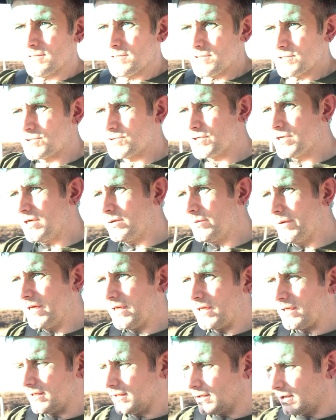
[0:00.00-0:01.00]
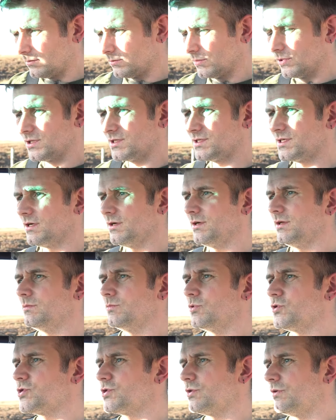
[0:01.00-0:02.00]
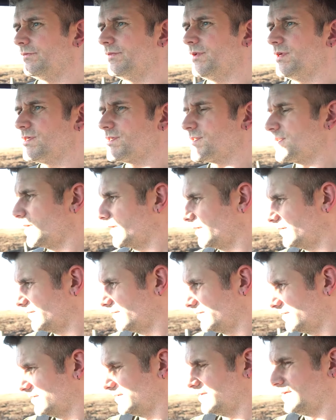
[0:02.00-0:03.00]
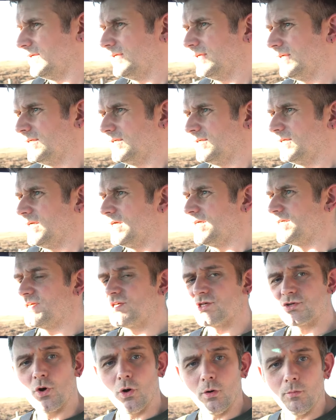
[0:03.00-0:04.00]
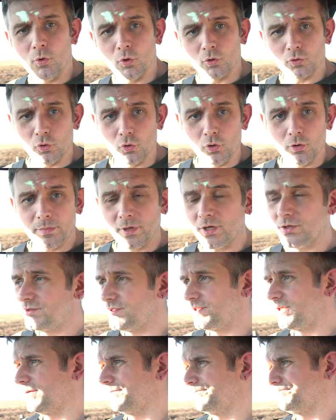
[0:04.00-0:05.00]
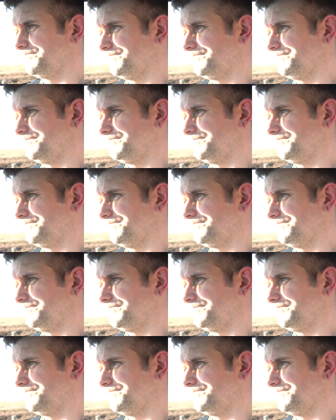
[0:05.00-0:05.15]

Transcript: straight away, I'm going to tell you the most obvious thing is it's got more go about it.